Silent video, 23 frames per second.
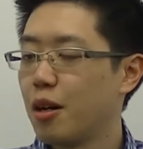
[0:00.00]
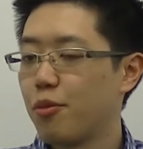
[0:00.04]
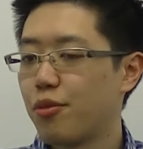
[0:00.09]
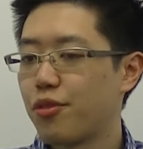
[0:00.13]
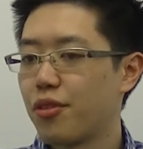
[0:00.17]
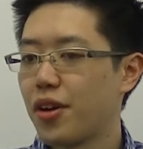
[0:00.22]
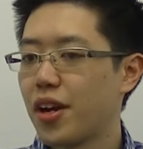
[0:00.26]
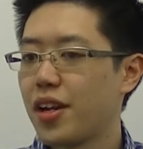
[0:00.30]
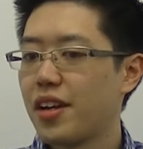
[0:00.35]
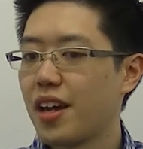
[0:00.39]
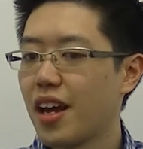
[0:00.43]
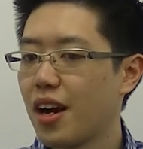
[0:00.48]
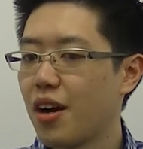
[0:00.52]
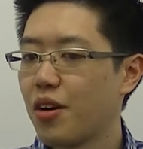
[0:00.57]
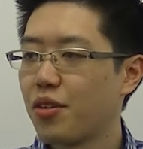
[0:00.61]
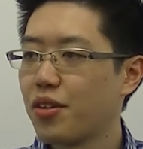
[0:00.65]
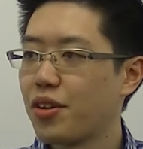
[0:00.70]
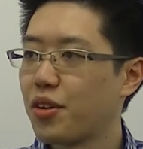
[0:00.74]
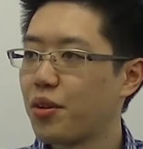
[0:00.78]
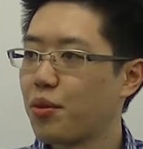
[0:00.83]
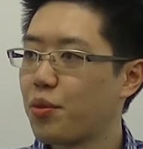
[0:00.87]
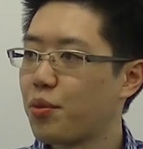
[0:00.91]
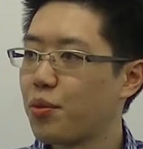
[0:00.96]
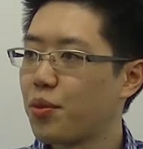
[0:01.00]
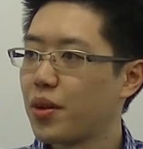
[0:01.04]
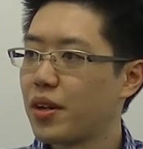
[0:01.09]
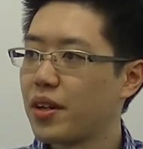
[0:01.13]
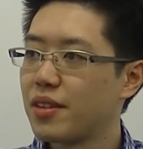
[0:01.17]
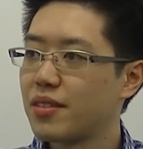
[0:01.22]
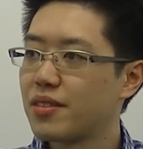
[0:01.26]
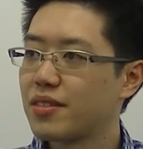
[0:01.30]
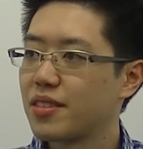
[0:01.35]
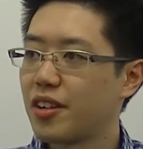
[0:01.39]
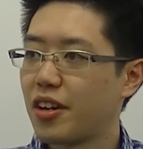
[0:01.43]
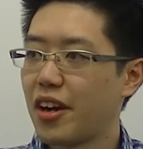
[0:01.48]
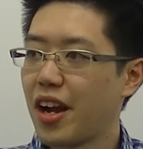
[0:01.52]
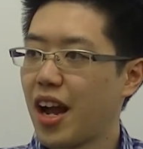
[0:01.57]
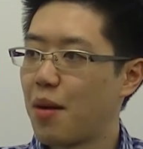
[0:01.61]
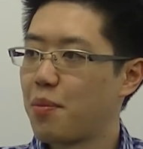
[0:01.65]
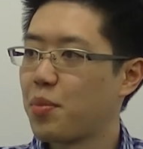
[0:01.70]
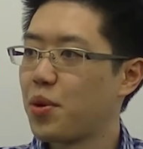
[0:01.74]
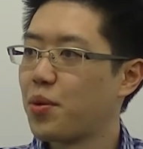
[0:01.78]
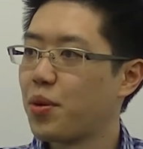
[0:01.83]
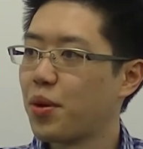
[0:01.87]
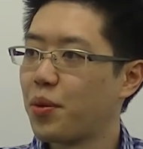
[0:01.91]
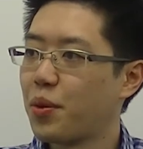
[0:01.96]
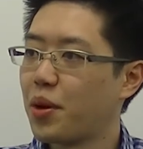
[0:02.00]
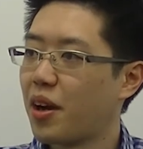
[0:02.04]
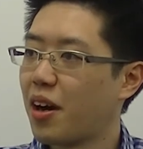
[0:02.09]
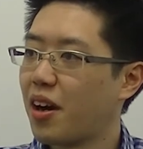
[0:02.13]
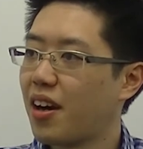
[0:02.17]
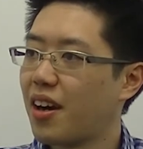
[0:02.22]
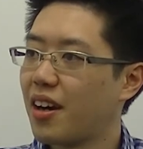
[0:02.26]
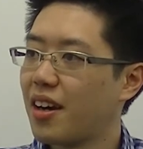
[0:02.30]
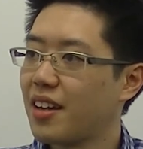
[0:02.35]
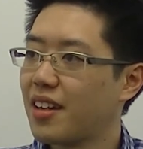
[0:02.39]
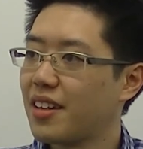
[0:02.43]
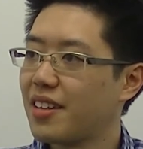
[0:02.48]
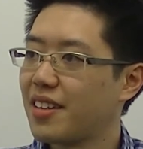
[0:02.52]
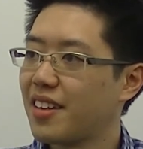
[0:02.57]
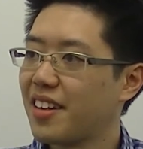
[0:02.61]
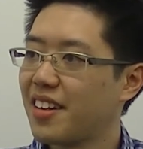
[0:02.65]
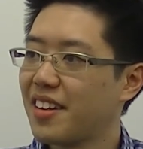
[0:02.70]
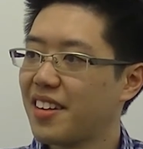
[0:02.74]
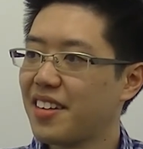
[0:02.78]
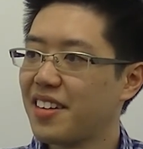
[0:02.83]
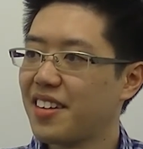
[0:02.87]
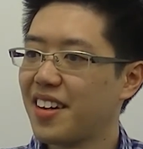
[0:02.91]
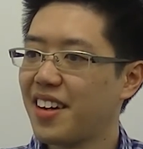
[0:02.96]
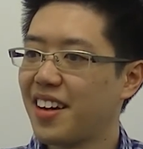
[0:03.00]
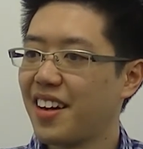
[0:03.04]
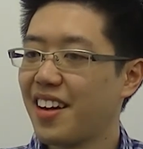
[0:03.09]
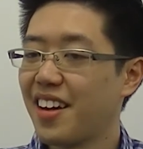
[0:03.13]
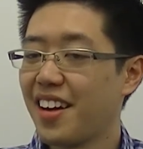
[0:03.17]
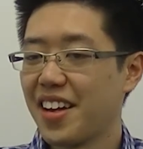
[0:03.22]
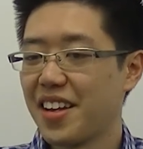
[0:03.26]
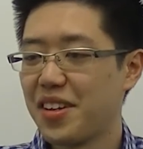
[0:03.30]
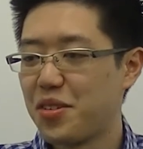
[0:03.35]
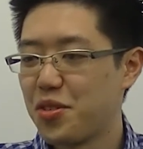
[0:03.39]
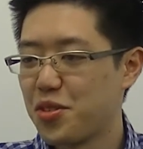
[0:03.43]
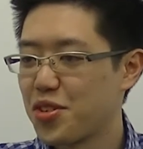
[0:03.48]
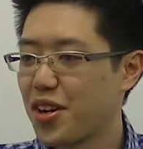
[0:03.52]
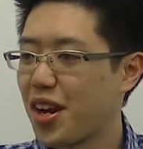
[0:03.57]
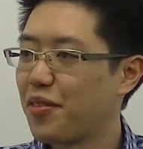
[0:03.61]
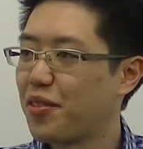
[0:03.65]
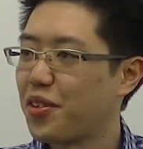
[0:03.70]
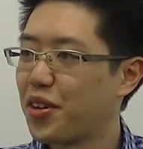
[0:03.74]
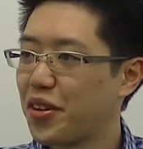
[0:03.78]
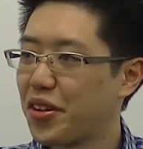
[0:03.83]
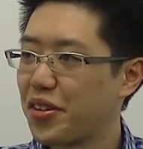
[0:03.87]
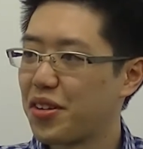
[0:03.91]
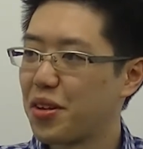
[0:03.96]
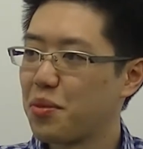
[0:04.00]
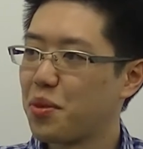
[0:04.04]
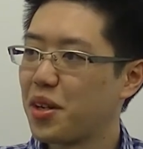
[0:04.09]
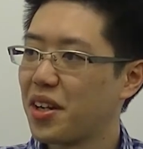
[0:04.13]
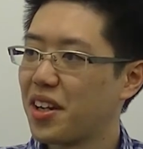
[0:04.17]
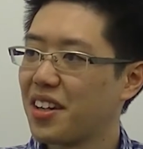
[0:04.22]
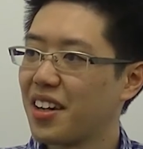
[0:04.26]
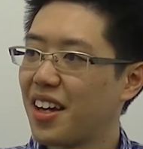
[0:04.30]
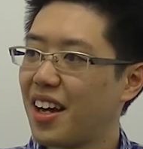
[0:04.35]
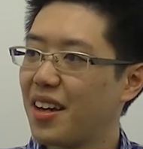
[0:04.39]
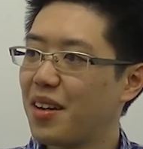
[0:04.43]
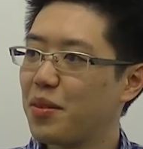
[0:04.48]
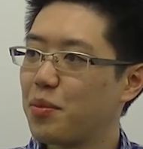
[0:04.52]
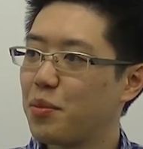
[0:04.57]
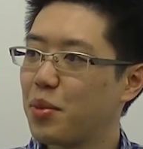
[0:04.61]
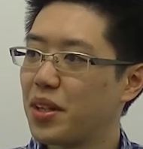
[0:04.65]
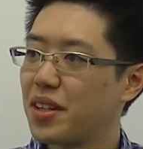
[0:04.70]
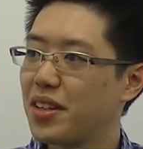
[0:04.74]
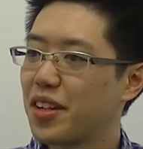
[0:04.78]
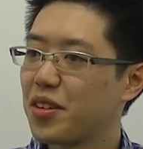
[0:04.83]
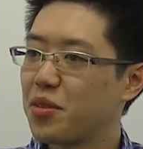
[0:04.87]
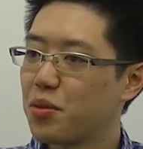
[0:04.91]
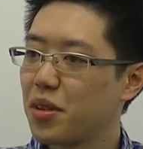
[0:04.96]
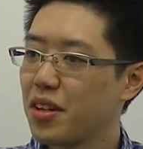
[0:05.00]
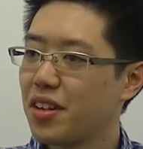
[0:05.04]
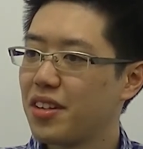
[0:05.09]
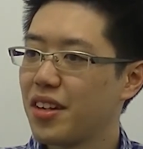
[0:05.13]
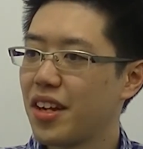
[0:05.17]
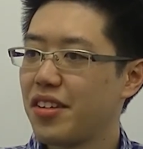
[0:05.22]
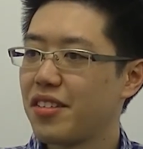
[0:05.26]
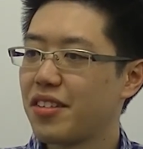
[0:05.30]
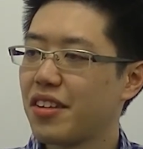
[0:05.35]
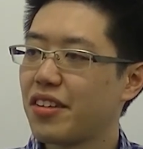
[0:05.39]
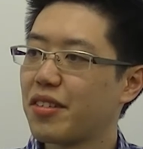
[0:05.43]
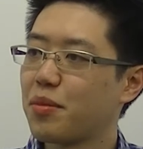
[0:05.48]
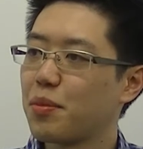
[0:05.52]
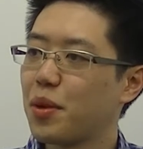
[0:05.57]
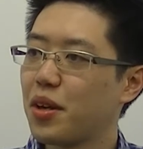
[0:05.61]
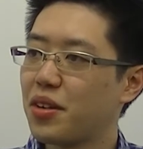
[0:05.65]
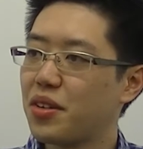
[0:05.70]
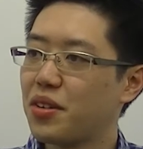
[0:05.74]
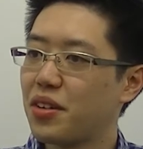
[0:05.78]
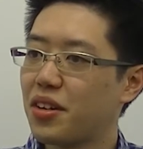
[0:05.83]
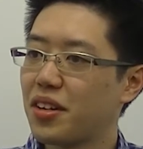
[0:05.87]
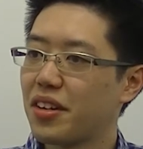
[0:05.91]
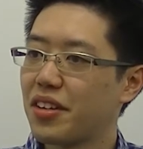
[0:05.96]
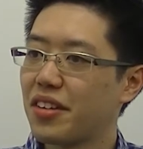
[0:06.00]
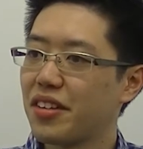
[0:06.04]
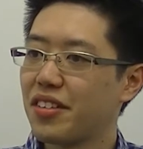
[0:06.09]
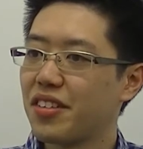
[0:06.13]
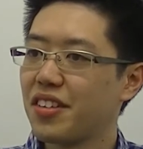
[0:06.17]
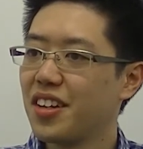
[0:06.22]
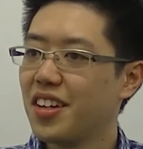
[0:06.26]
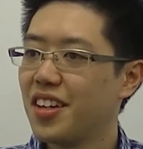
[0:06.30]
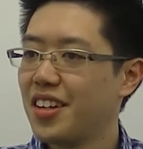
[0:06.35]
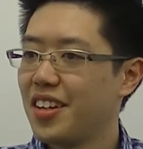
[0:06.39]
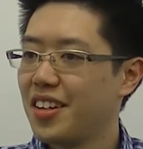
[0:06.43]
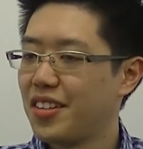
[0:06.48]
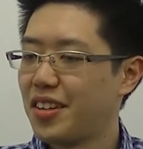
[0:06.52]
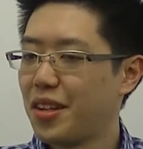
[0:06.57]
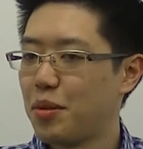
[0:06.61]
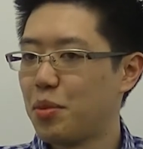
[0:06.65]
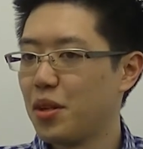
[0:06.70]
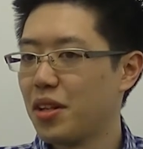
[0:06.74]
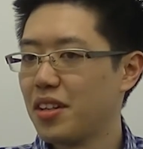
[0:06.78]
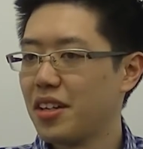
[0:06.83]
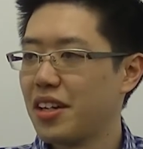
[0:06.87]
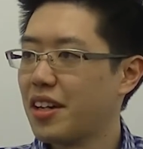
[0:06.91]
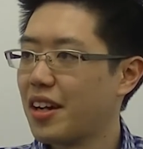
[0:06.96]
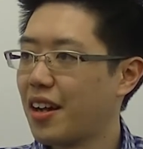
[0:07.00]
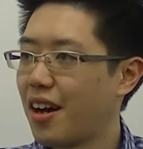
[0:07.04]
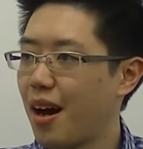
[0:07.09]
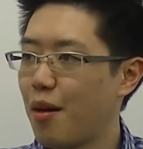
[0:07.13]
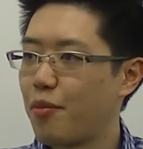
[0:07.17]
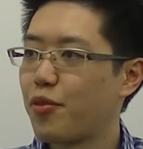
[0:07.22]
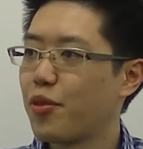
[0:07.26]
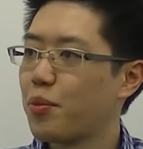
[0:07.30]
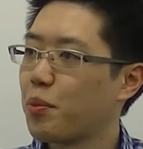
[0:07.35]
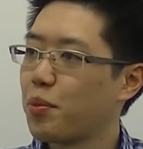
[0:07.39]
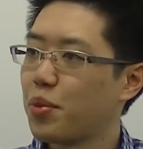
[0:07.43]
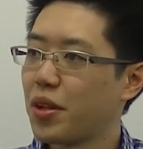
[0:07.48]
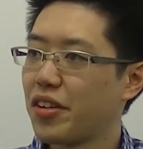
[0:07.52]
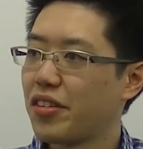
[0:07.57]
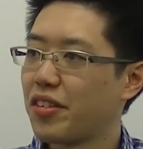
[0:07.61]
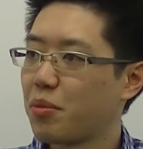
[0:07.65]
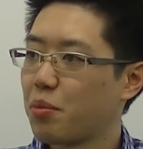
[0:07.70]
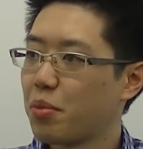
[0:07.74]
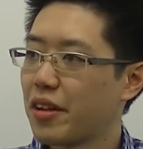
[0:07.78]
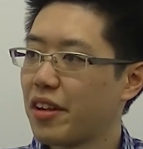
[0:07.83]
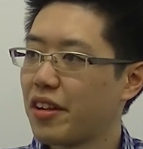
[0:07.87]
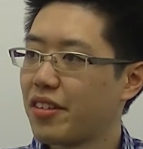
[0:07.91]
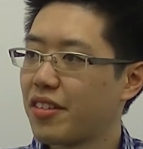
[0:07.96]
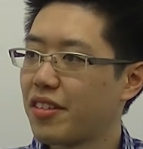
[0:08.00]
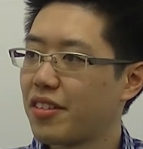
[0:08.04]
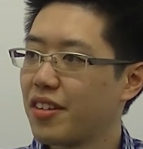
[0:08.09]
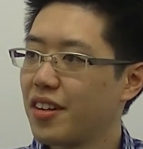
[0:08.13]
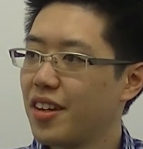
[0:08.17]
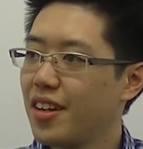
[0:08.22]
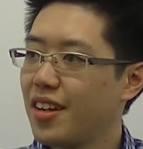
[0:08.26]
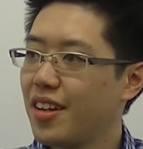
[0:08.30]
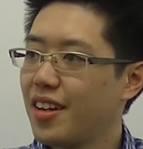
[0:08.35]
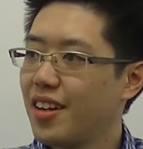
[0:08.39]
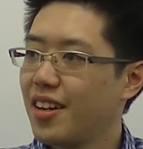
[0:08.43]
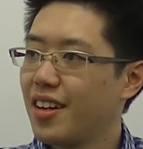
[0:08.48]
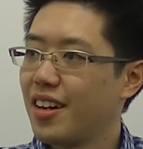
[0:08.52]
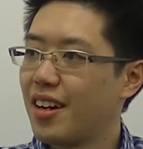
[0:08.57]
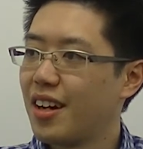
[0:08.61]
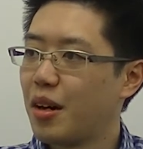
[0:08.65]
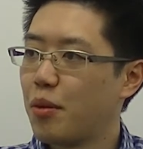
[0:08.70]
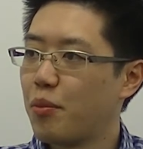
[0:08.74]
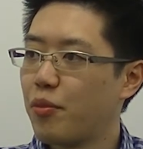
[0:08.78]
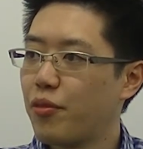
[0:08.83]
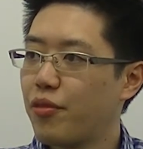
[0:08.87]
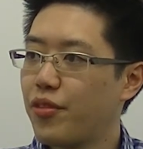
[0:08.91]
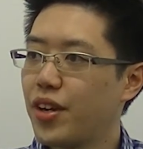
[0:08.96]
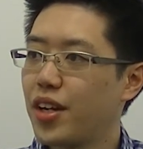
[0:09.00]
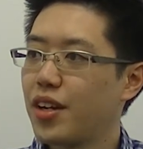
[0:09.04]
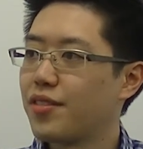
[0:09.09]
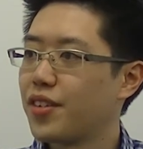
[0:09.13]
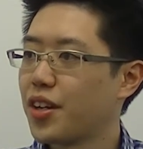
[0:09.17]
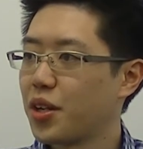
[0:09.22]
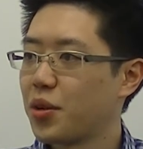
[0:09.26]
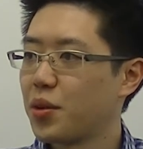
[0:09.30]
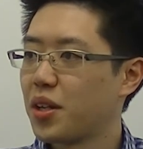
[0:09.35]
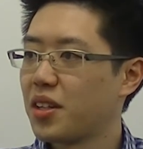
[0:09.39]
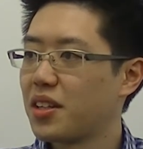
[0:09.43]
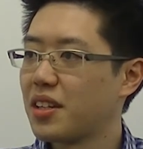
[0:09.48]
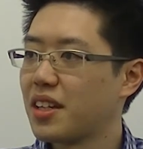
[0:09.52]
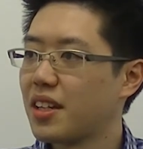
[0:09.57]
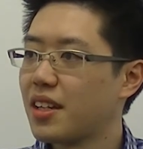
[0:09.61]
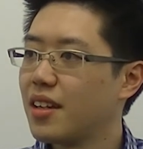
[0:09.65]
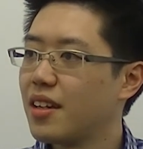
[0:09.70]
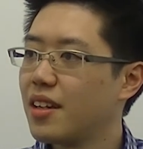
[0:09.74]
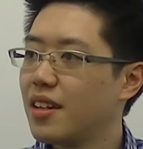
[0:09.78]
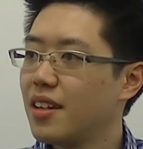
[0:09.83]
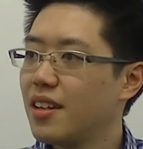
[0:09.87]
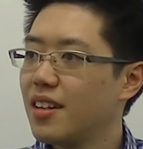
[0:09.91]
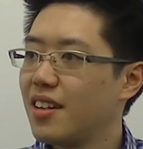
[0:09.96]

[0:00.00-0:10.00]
For right now, we are happy where we are, and I do travel on the subway a lot. But that's one of the nice about New York is the ability to hop from place to place very, very quickly.